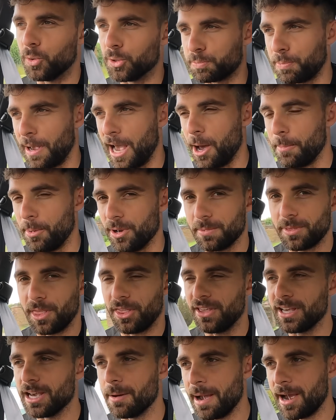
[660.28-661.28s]
horsepower, but
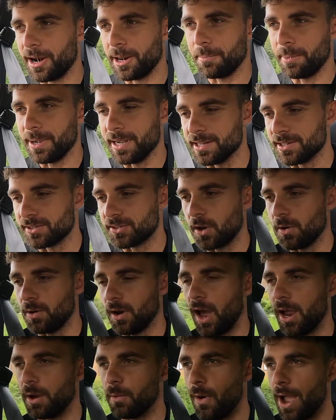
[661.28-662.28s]
the thing about it being so
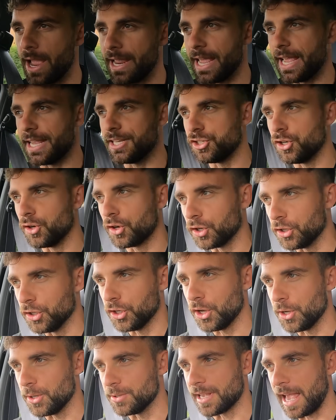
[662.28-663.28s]
lightweight is you
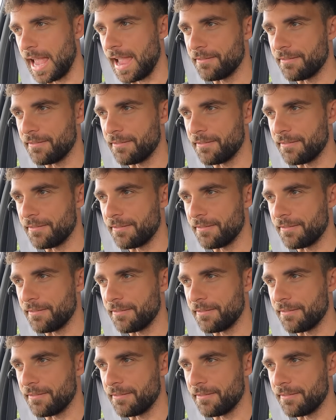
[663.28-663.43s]
can use